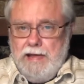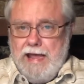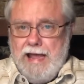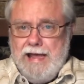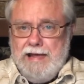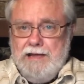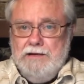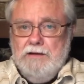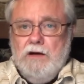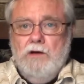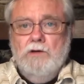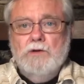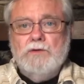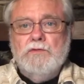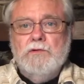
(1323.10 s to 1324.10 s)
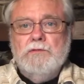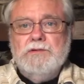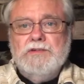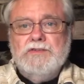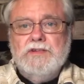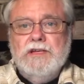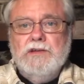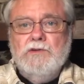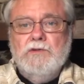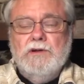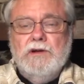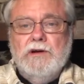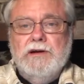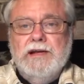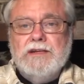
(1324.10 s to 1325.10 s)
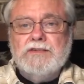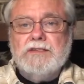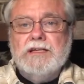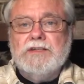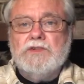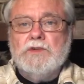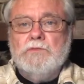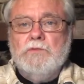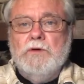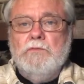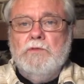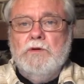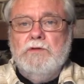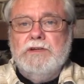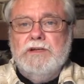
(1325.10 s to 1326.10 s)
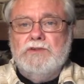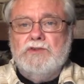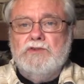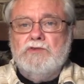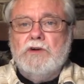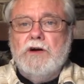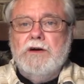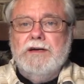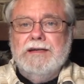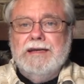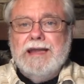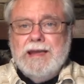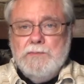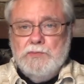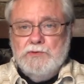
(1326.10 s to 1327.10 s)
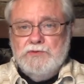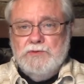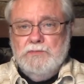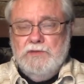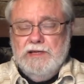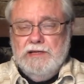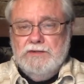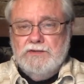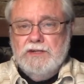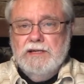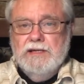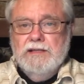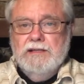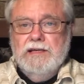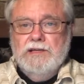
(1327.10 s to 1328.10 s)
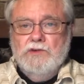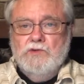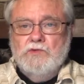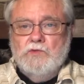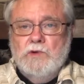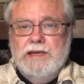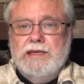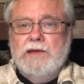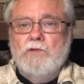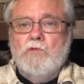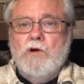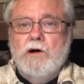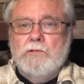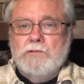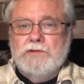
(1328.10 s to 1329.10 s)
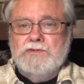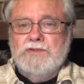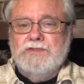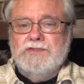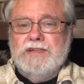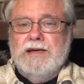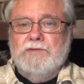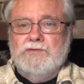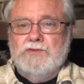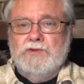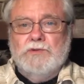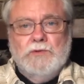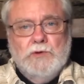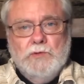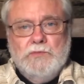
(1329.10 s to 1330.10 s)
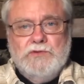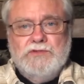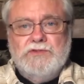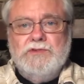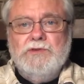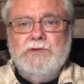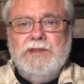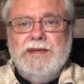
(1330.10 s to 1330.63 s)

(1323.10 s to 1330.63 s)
And I'll look forward to seeing you in our next lesson when we'll get to draw and label some things that use Winkie Walrus's sound. So hope to see you